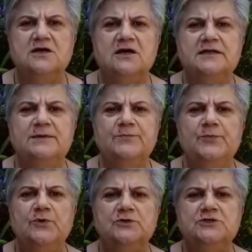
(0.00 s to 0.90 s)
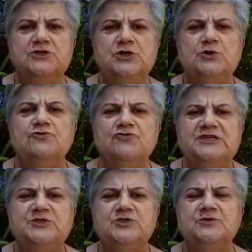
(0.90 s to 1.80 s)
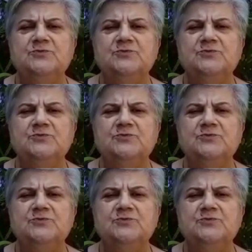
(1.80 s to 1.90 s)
an important new Christian